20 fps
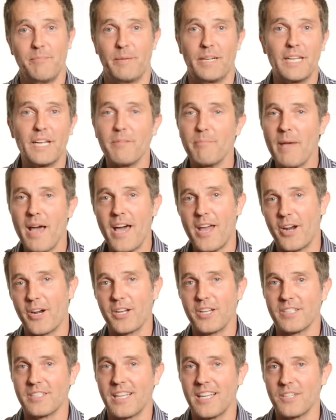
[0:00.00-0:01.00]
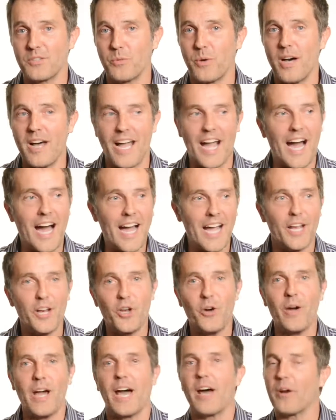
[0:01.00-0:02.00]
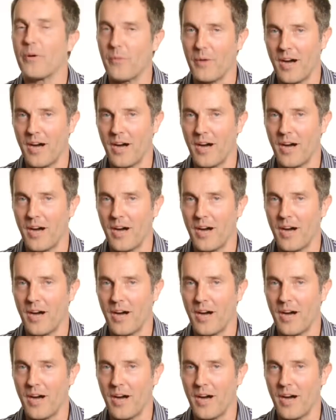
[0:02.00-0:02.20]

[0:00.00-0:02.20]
but it didn't matter because guess why? I know how to